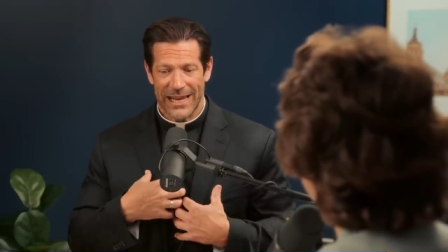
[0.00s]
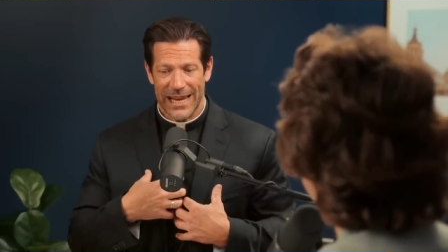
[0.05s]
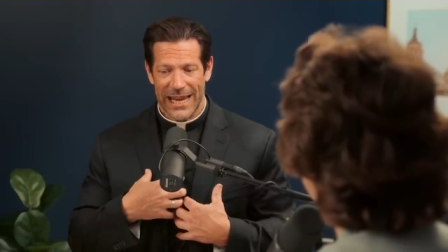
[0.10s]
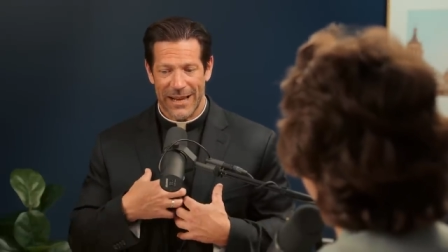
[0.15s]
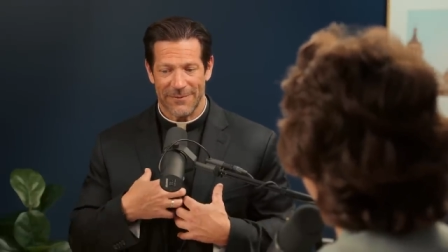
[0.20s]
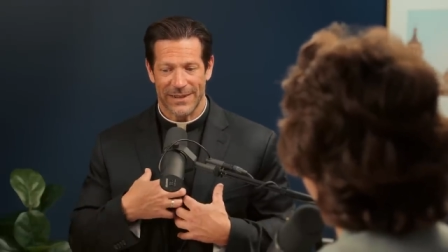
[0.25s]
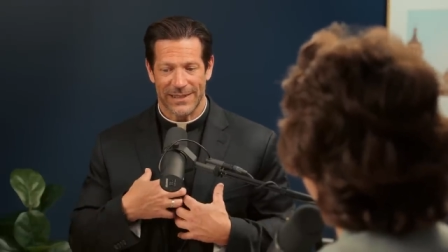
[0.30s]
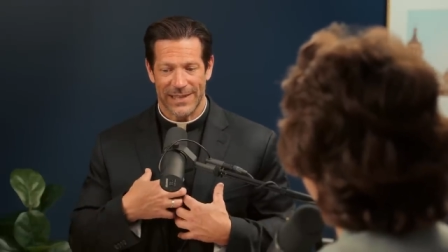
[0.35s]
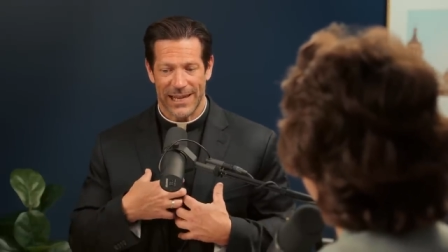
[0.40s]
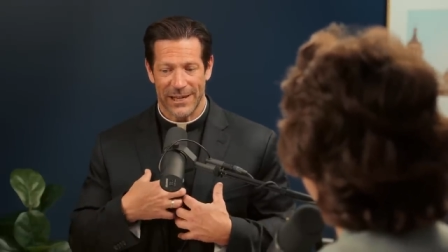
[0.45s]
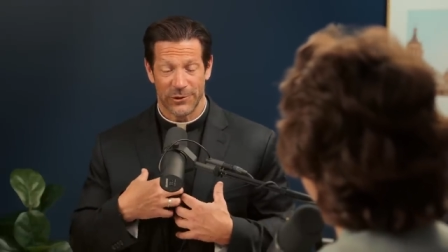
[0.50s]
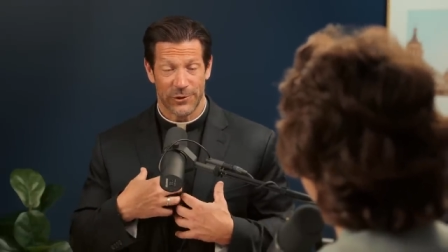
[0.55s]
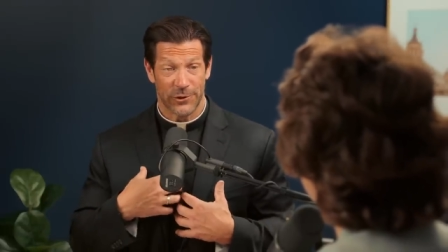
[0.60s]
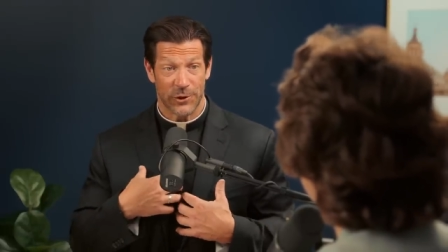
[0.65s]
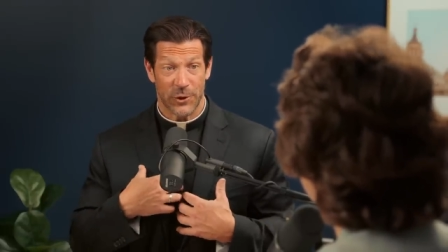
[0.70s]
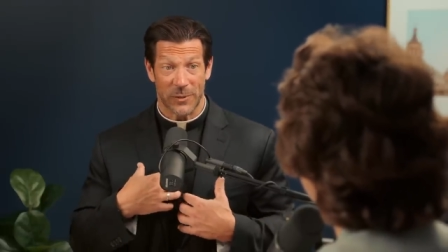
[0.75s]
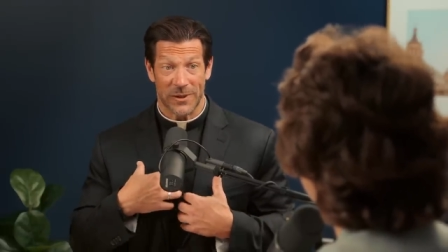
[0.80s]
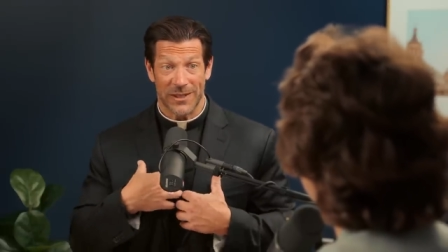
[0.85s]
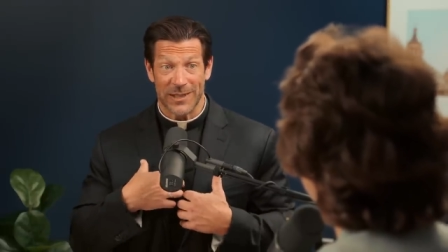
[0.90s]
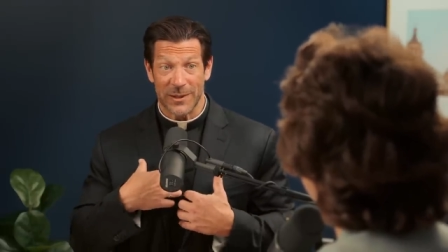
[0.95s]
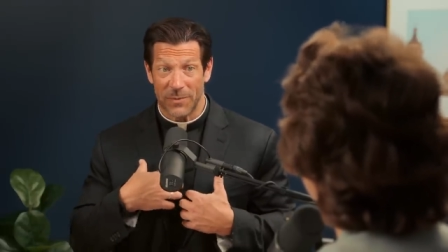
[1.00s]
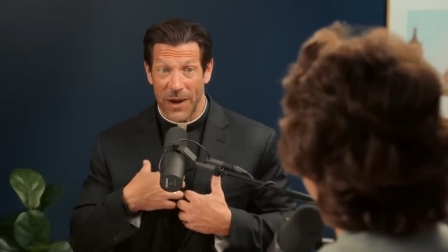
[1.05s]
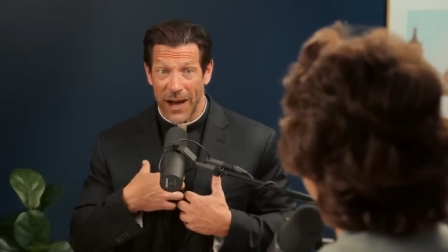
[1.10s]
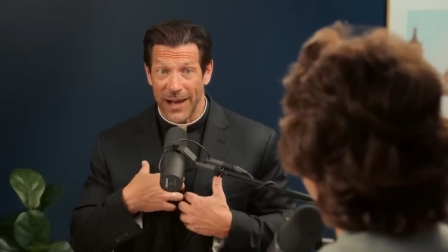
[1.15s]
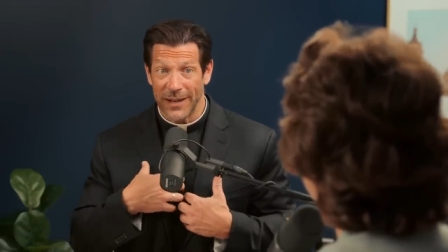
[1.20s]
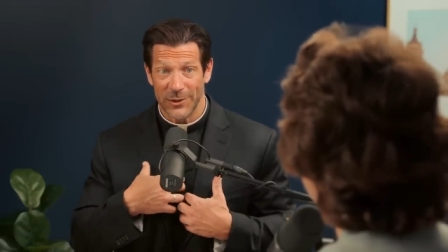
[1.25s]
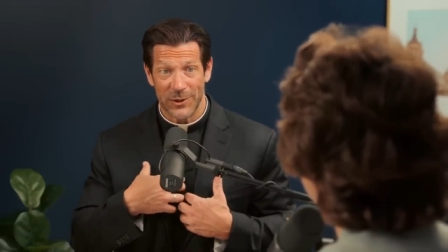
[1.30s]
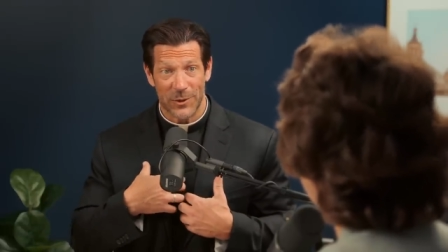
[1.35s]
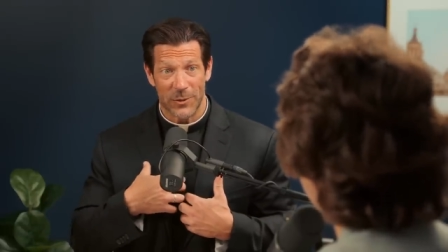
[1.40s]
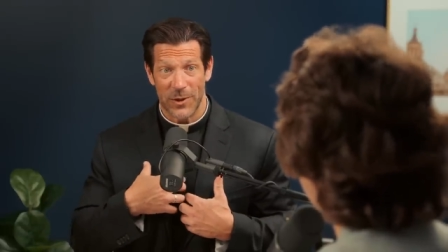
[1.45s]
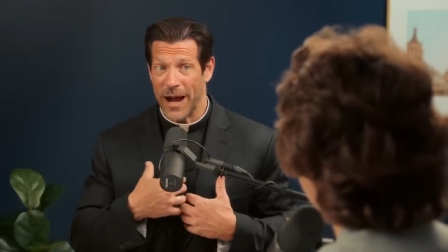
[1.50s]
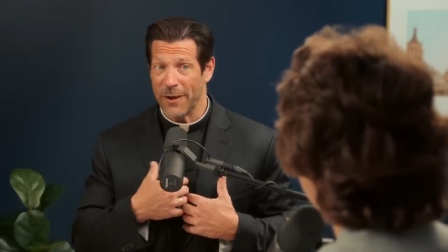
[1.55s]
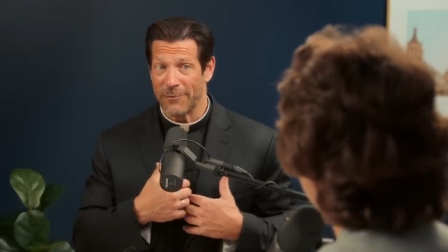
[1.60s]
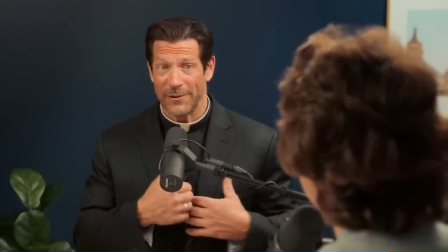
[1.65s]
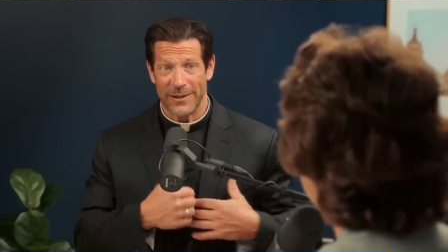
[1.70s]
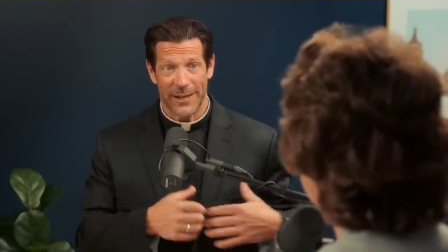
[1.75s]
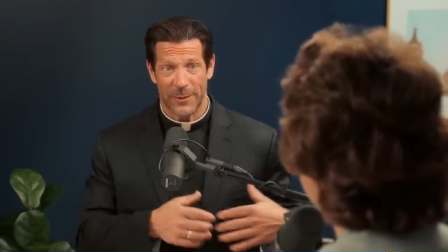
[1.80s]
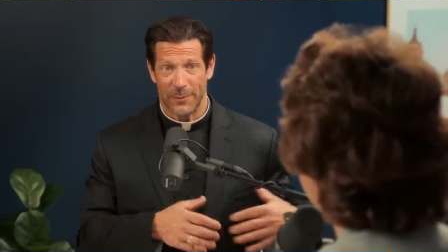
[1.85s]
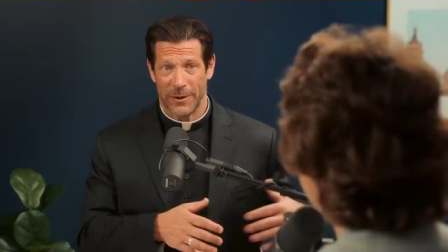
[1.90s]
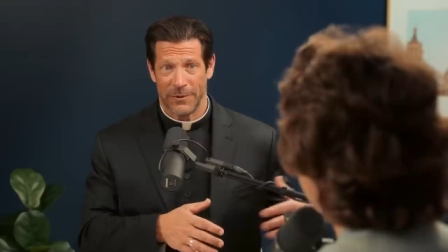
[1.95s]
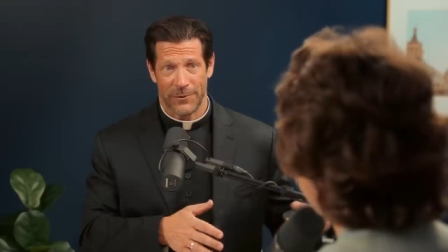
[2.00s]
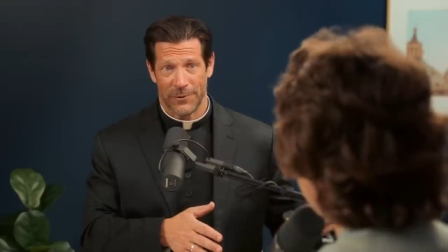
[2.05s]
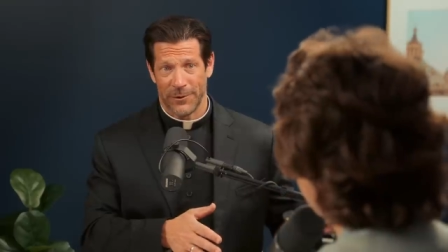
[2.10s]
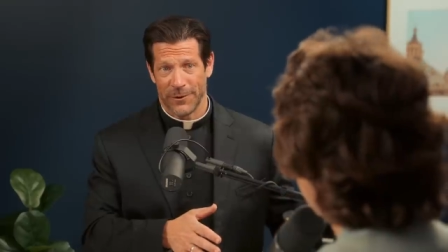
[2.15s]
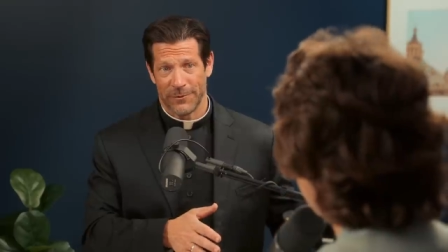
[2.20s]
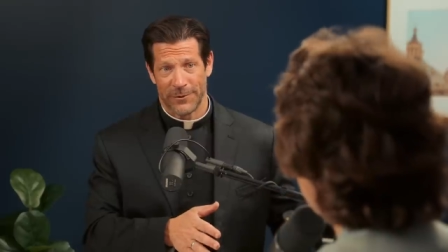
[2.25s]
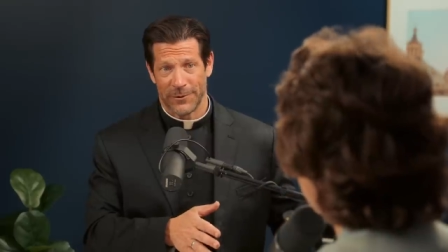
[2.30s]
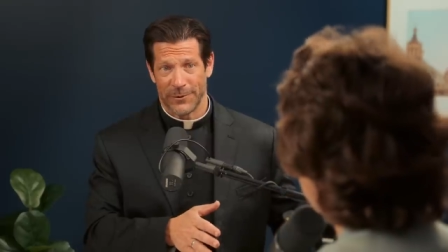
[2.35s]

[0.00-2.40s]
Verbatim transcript: invitation to respond to everything we've heard